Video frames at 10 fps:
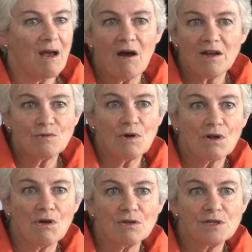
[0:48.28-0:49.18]
Eye-to-eye
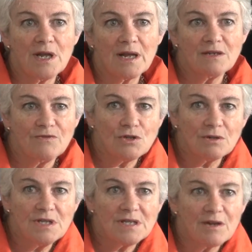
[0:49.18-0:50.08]
contact. If
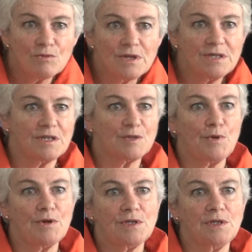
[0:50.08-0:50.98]
Johnny's had all these
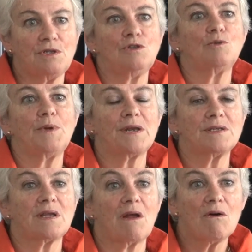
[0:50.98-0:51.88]
experiences, he should be able to
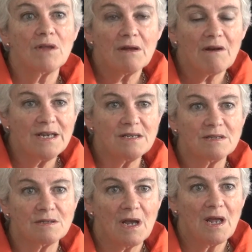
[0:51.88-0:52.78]
say, oh yeah, 8
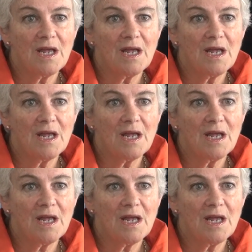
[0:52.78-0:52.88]
is,